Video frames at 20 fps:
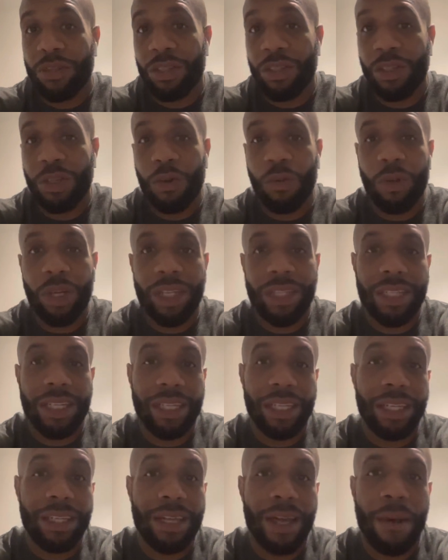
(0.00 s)
of your weeks to
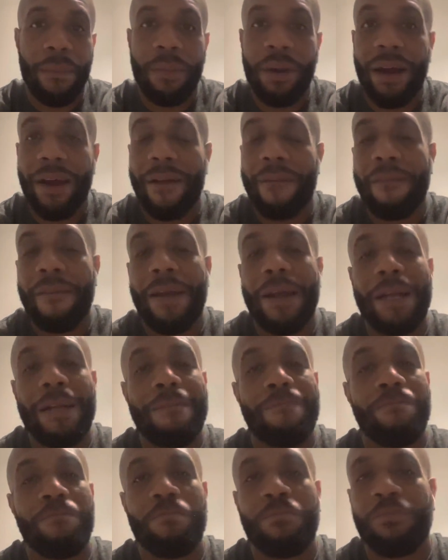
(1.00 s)
get that back,
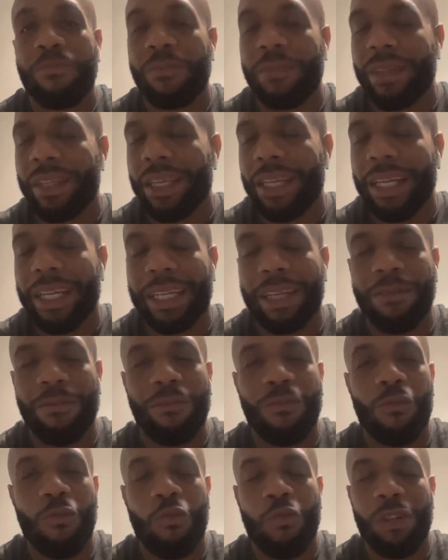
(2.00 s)
it can
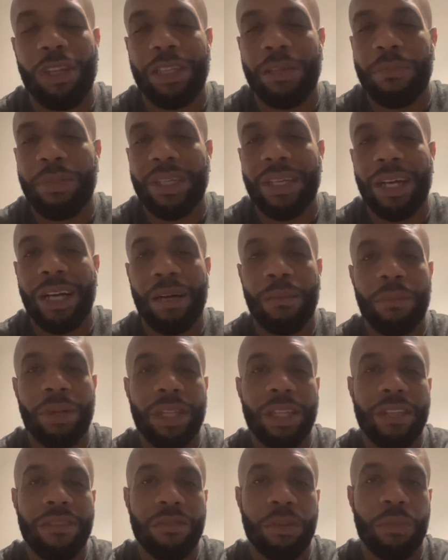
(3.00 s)
really be
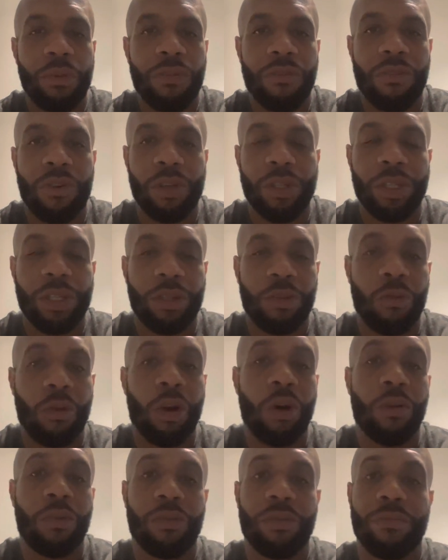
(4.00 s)
unbelievable for your
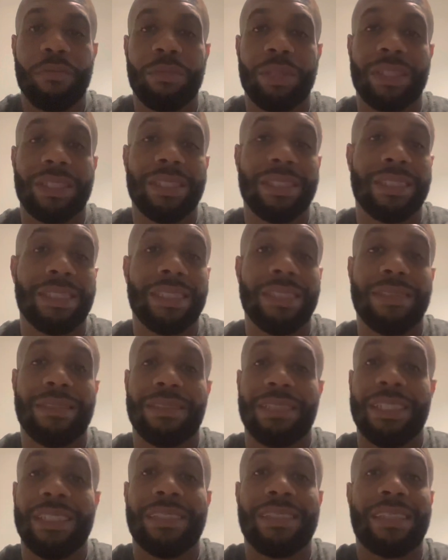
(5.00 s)
growth, because
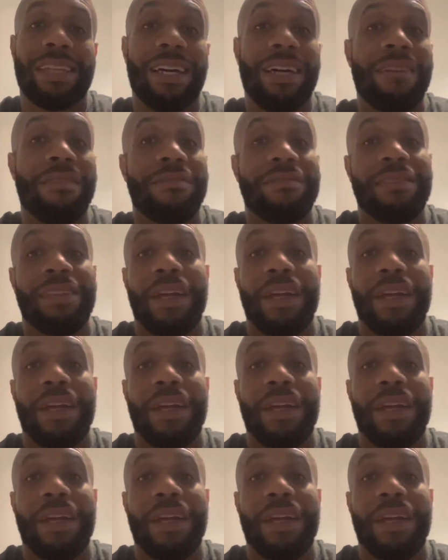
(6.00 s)
it's tough.